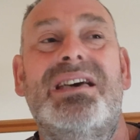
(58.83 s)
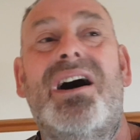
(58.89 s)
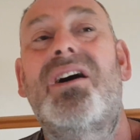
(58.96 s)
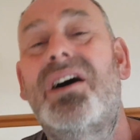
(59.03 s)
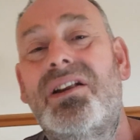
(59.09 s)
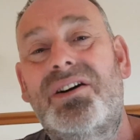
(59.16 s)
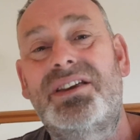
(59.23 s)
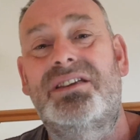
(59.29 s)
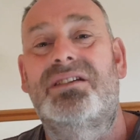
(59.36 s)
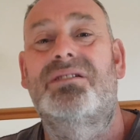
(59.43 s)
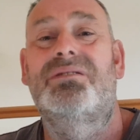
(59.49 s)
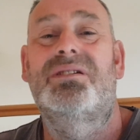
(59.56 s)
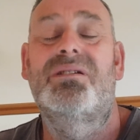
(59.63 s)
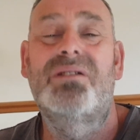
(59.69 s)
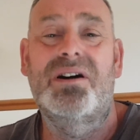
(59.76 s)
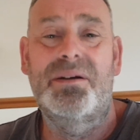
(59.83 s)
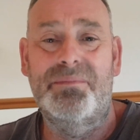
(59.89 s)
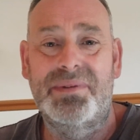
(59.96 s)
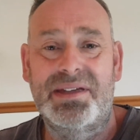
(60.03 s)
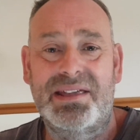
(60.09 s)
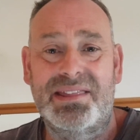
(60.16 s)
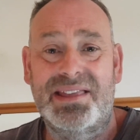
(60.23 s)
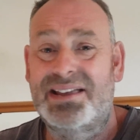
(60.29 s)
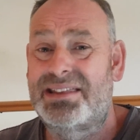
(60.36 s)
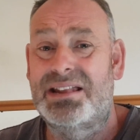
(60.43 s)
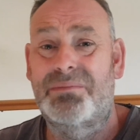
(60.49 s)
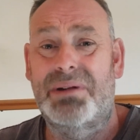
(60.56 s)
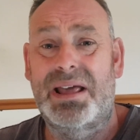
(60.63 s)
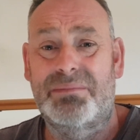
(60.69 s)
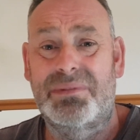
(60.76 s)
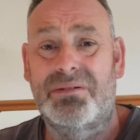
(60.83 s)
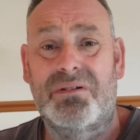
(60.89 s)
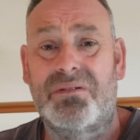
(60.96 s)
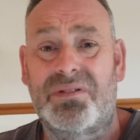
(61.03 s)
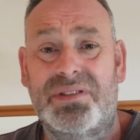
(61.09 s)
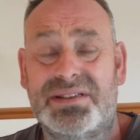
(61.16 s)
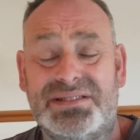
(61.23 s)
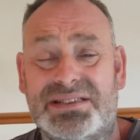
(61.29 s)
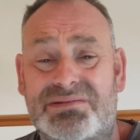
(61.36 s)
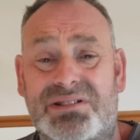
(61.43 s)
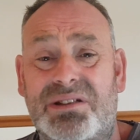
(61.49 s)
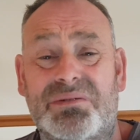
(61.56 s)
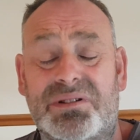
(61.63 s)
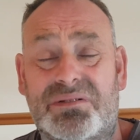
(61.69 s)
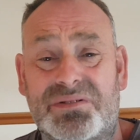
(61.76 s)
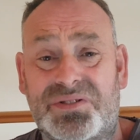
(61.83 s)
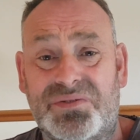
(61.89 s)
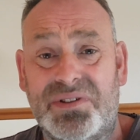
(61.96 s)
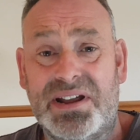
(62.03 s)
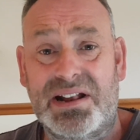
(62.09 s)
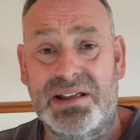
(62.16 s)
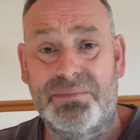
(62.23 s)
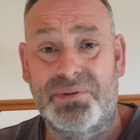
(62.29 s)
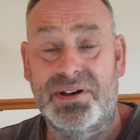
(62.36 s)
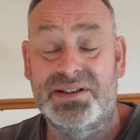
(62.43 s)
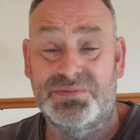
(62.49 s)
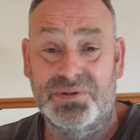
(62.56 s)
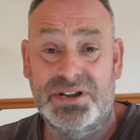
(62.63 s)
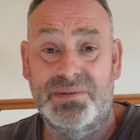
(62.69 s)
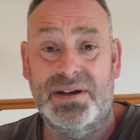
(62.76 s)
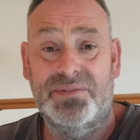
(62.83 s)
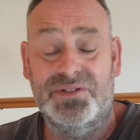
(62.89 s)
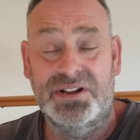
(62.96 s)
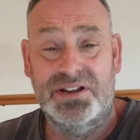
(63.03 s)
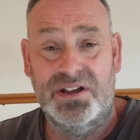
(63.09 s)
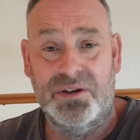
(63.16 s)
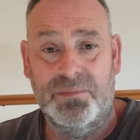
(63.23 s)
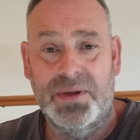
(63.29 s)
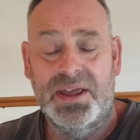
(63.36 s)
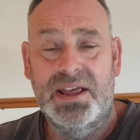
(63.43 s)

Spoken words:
I like you, you like me. They did a Black Mirror on this, it's ludicrous really, but it's what you have to do.